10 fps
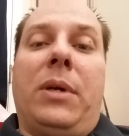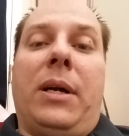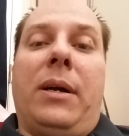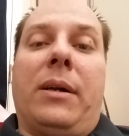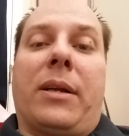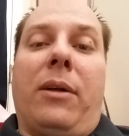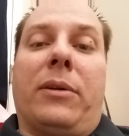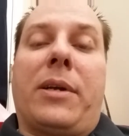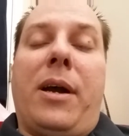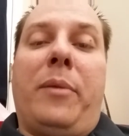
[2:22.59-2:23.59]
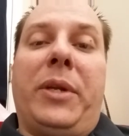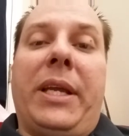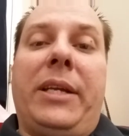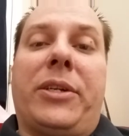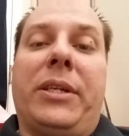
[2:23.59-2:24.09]
uh, color
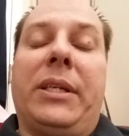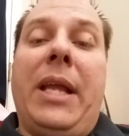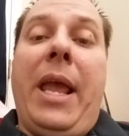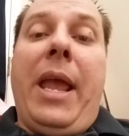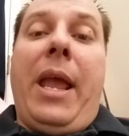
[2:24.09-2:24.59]
combination,